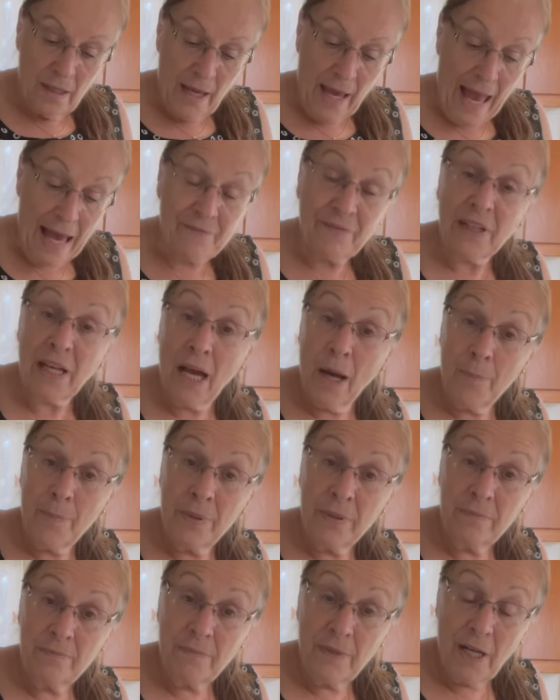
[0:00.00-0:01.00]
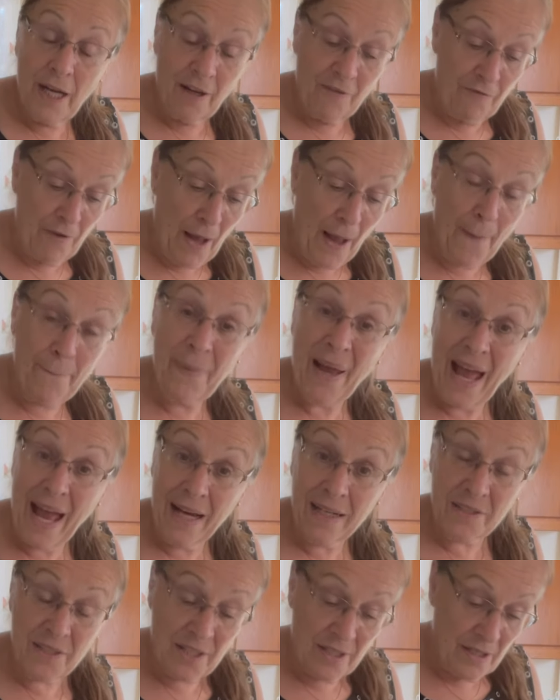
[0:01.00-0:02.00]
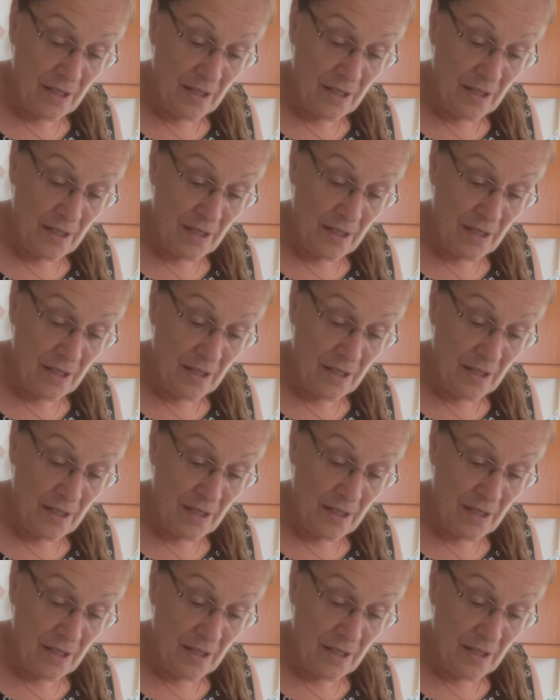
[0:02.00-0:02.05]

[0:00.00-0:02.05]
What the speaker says: 1/2 cup of packed